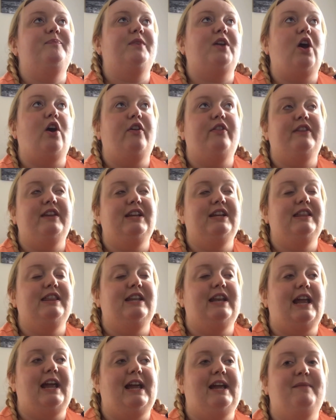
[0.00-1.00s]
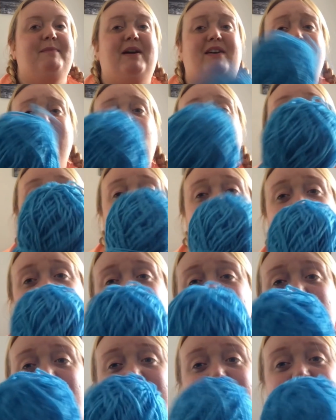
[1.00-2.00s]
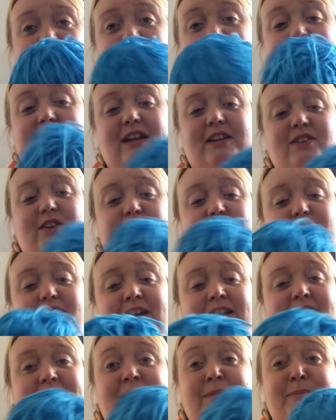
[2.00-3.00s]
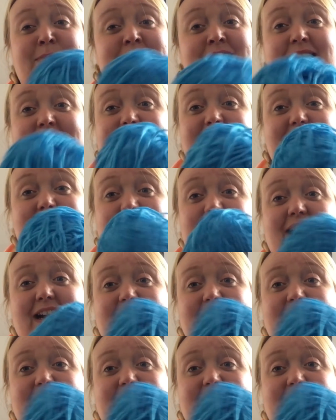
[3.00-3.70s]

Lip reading: Can't think of the name. I've got loads of it and I don't really particularly